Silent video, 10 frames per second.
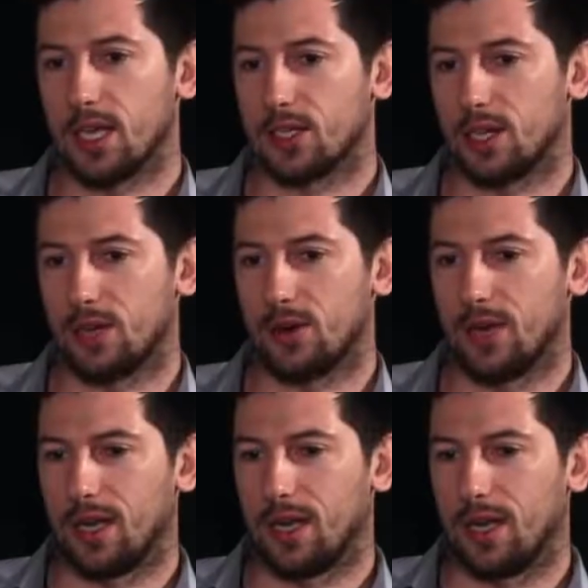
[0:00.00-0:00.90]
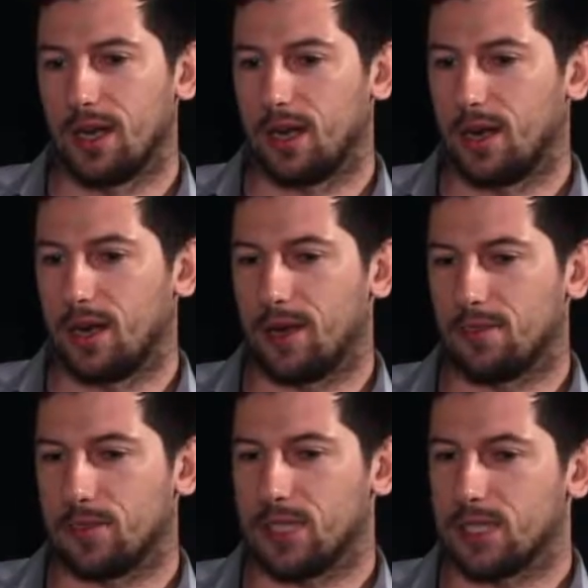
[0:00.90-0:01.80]
So
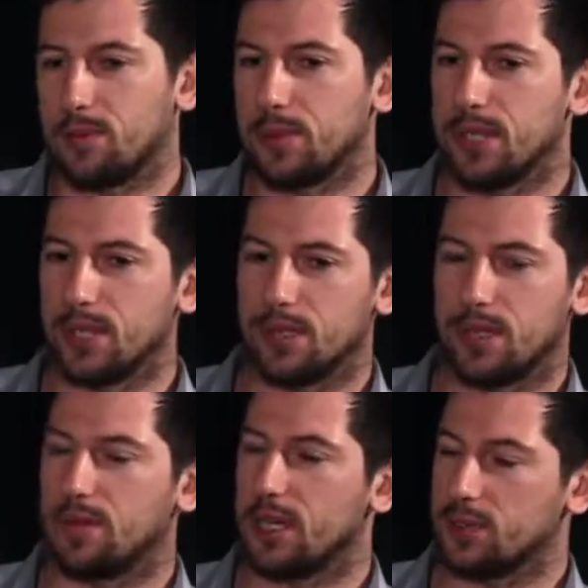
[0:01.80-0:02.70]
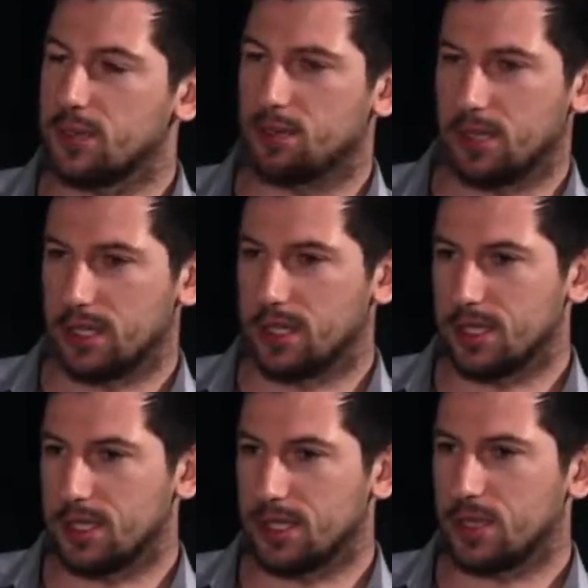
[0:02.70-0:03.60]
since I'm in investment
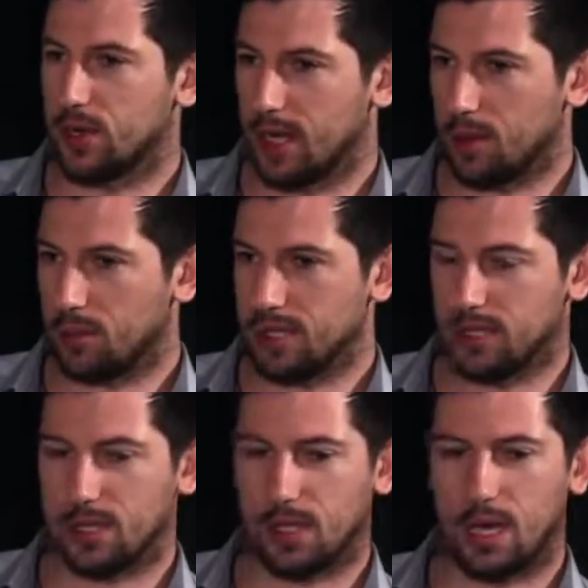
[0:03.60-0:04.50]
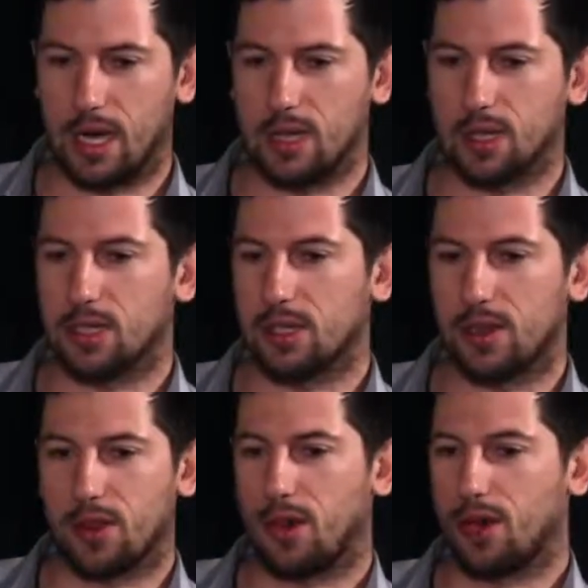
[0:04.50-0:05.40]
business, in trading business, I initially
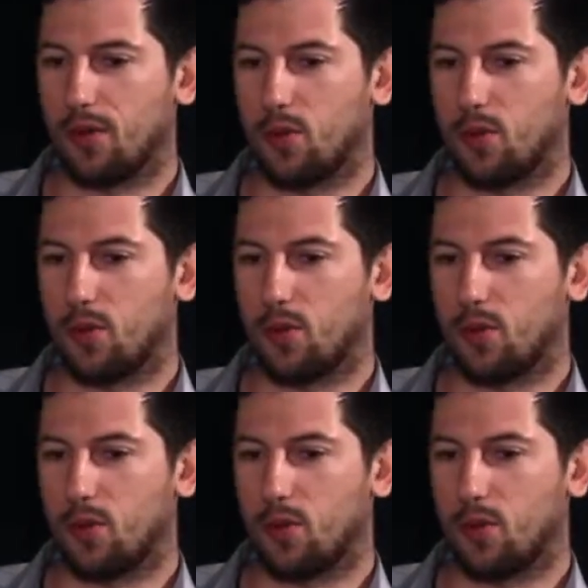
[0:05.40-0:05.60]
thought of